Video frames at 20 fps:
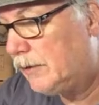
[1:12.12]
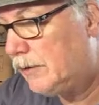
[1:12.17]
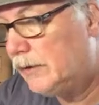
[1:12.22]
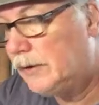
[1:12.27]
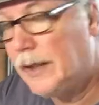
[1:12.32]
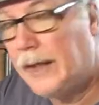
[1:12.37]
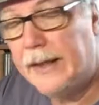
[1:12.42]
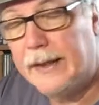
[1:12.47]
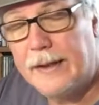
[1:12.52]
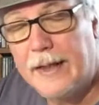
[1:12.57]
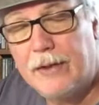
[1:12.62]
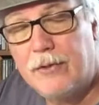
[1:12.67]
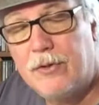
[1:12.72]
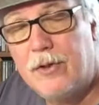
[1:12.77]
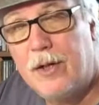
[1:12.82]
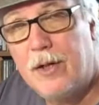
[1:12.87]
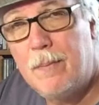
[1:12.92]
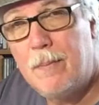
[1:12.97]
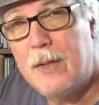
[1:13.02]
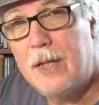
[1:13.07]
like that's
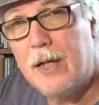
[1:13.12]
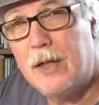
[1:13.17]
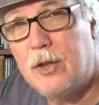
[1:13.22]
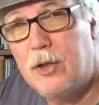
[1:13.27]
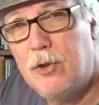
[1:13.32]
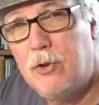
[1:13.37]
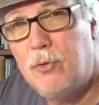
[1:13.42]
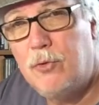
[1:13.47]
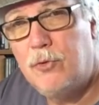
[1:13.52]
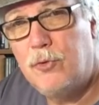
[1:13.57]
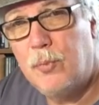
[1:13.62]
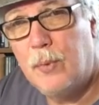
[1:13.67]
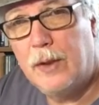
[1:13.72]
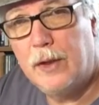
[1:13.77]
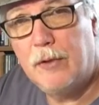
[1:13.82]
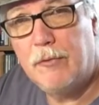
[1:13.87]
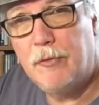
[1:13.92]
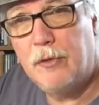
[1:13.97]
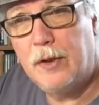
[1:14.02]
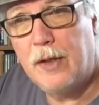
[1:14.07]
going to be a huge
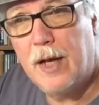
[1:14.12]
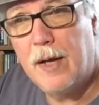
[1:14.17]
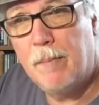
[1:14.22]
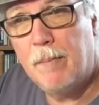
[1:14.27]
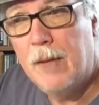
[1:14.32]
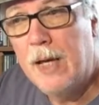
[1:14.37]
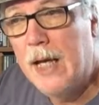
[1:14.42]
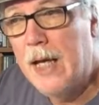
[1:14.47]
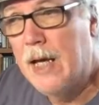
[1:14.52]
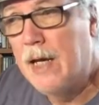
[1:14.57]
winner for them.